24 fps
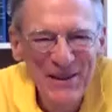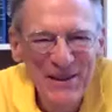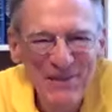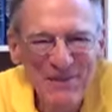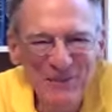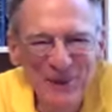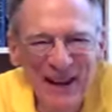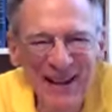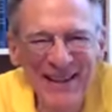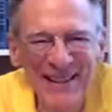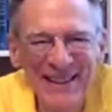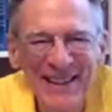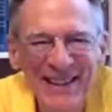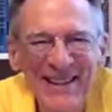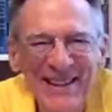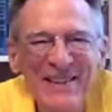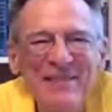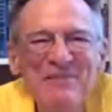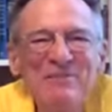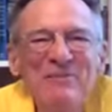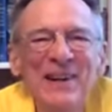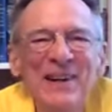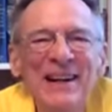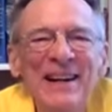but
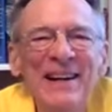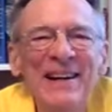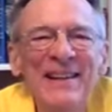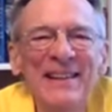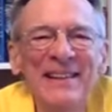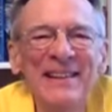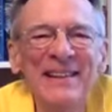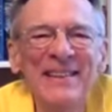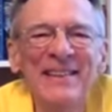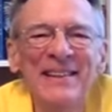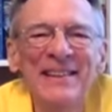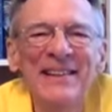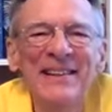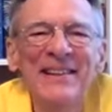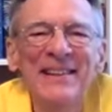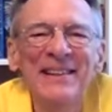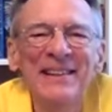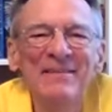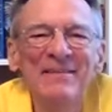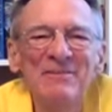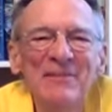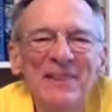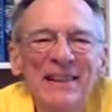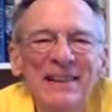but
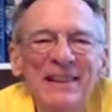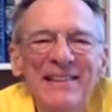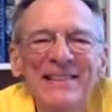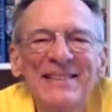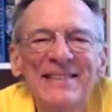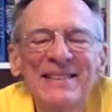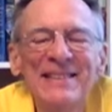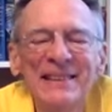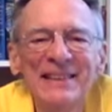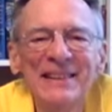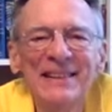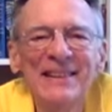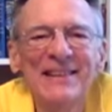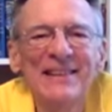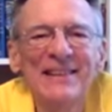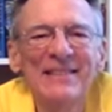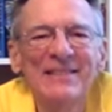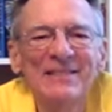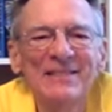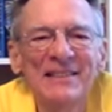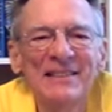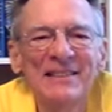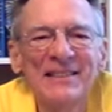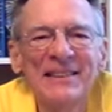but uh,
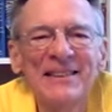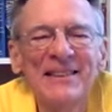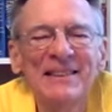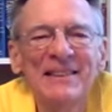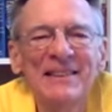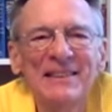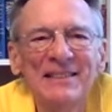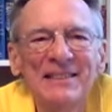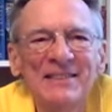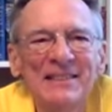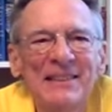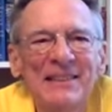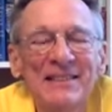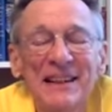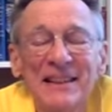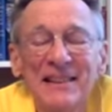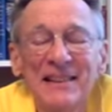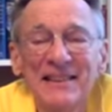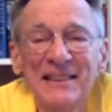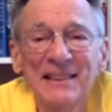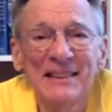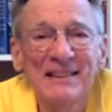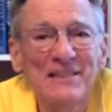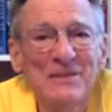uh,
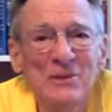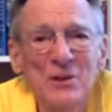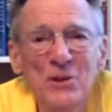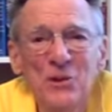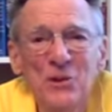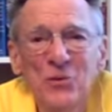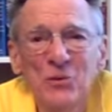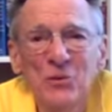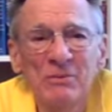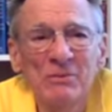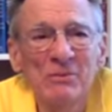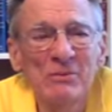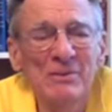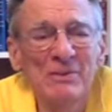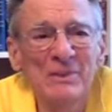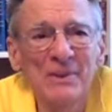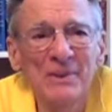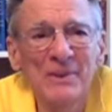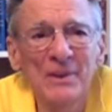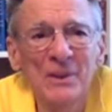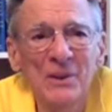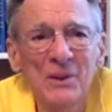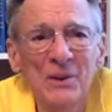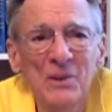just
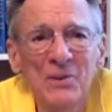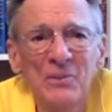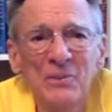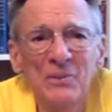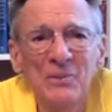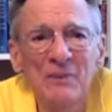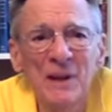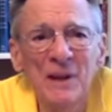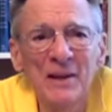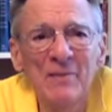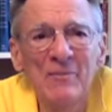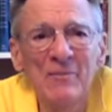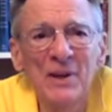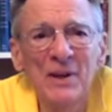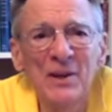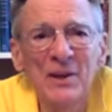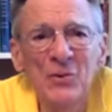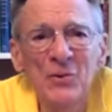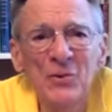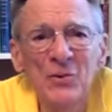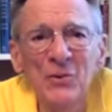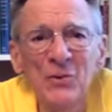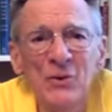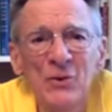you know, my
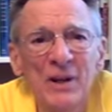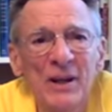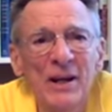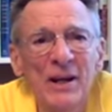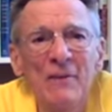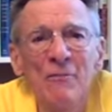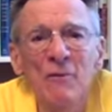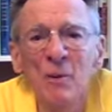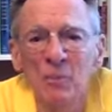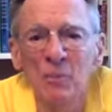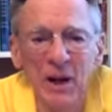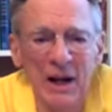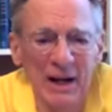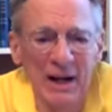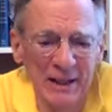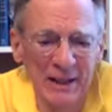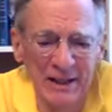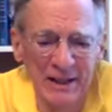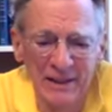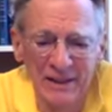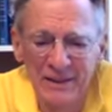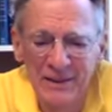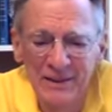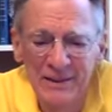message to
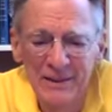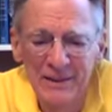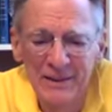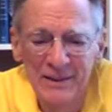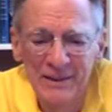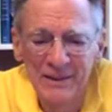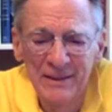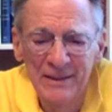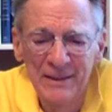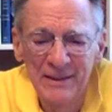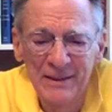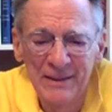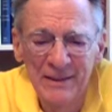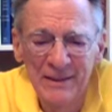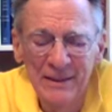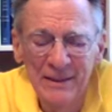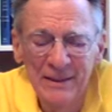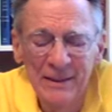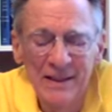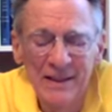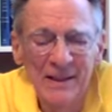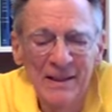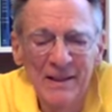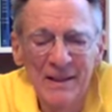everybody
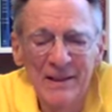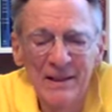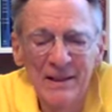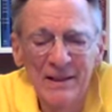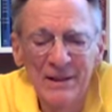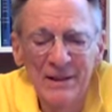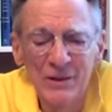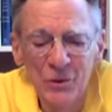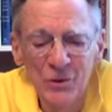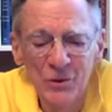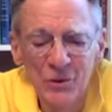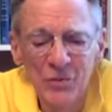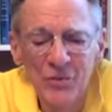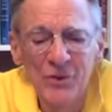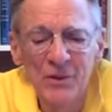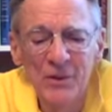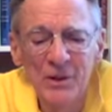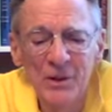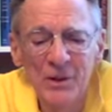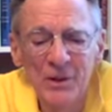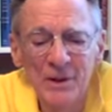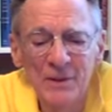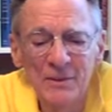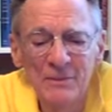uh, is
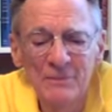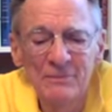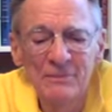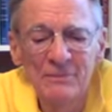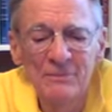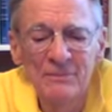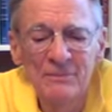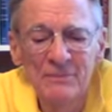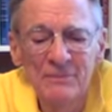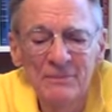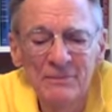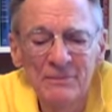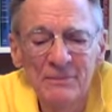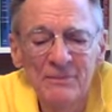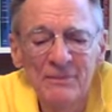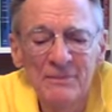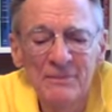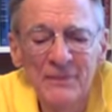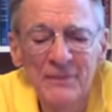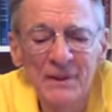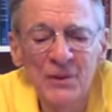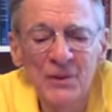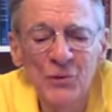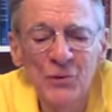uh,
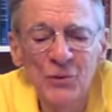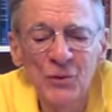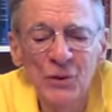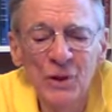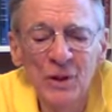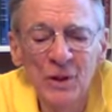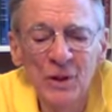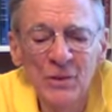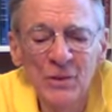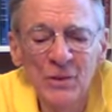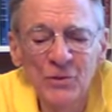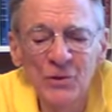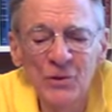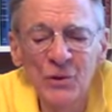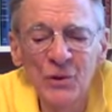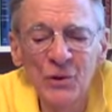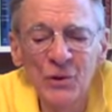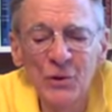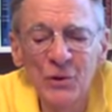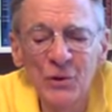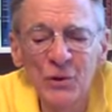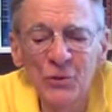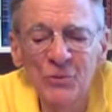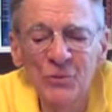is seek
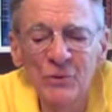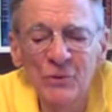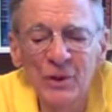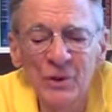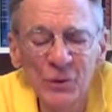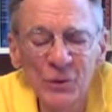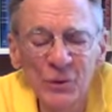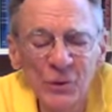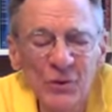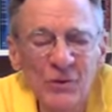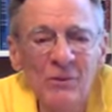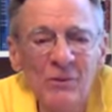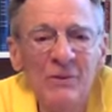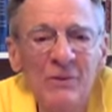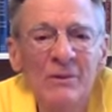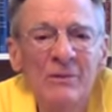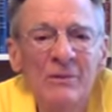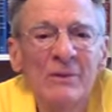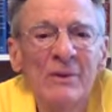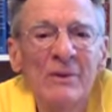Jesus, listen